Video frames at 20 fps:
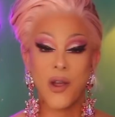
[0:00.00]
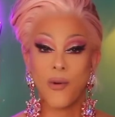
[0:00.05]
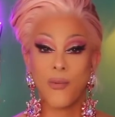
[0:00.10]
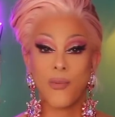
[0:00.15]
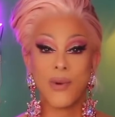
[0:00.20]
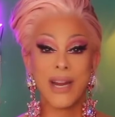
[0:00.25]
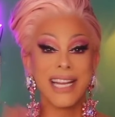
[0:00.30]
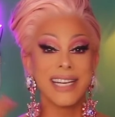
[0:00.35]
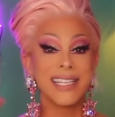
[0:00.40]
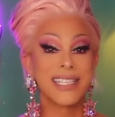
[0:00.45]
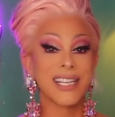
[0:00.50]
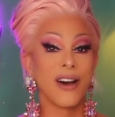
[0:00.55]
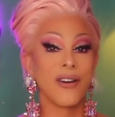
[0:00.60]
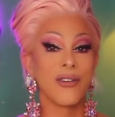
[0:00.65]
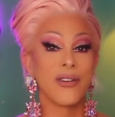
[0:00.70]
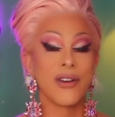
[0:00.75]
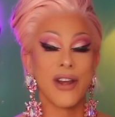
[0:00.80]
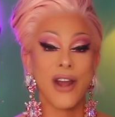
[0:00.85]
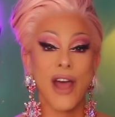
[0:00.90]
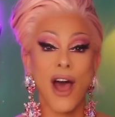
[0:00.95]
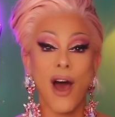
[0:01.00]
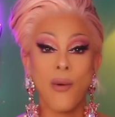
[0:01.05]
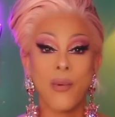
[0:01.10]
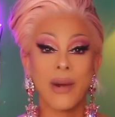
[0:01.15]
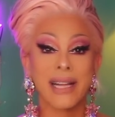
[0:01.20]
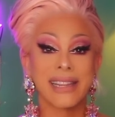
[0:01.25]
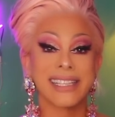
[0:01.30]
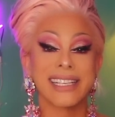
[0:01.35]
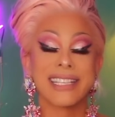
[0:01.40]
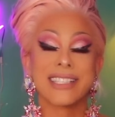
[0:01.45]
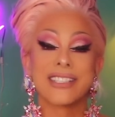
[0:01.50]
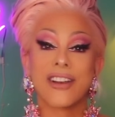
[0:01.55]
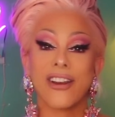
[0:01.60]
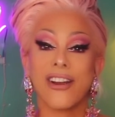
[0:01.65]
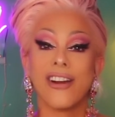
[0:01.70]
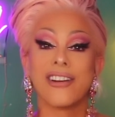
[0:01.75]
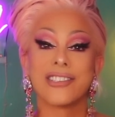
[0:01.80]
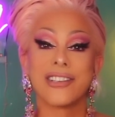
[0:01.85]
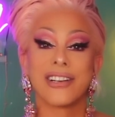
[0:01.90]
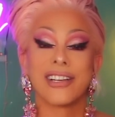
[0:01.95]
We don't know what these
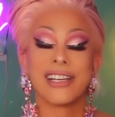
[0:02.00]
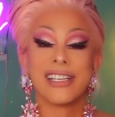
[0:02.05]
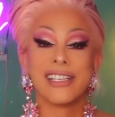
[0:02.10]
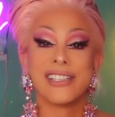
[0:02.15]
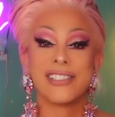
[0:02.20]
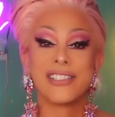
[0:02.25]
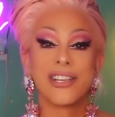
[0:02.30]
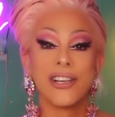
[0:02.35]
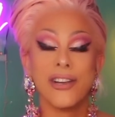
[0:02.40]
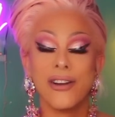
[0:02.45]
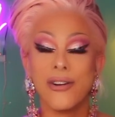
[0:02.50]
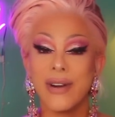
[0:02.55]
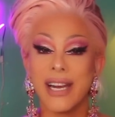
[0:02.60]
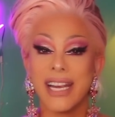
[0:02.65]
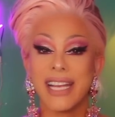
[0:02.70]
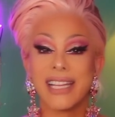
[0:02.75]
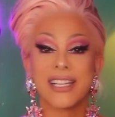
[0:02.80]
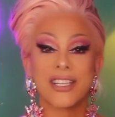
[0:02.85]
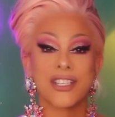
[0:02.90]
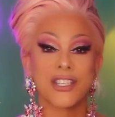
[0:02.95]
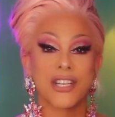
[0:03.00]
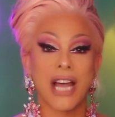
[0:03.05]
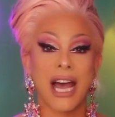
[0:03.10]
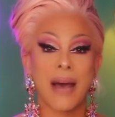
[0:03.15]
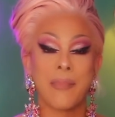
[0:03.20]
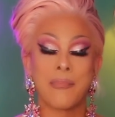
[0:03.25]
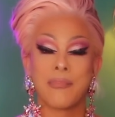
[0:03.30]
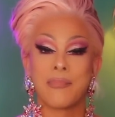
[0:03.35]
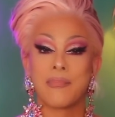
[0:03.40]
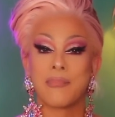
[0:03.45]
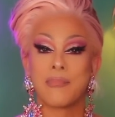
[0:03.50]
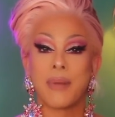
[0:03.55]
girls are gonna do in the chop